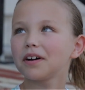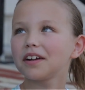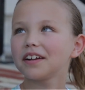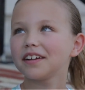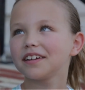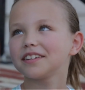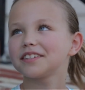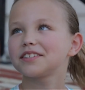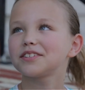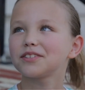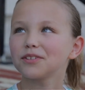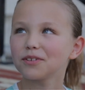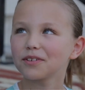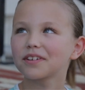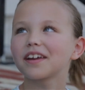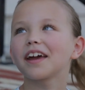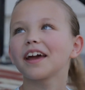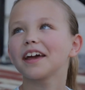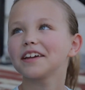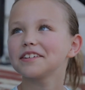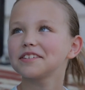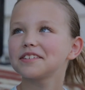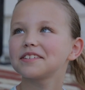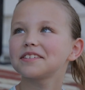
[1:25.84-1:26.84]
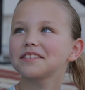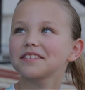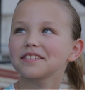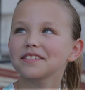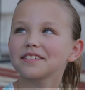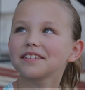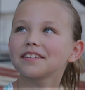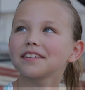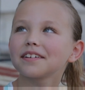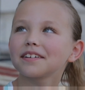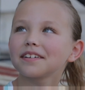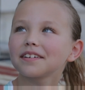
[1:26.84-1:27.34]
is given that child a
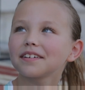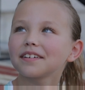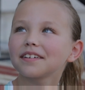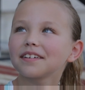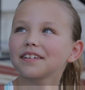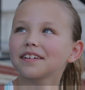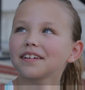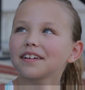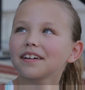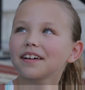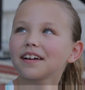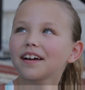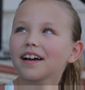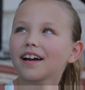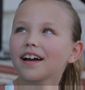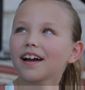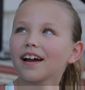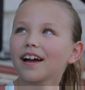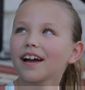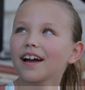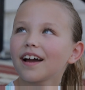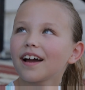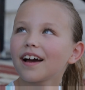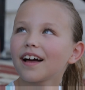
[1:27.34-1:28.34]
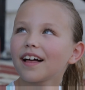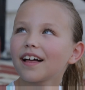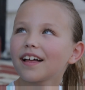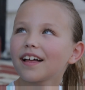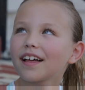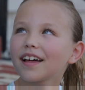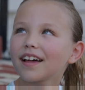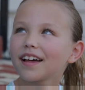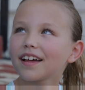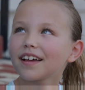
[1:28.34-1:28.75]
tool that will uh,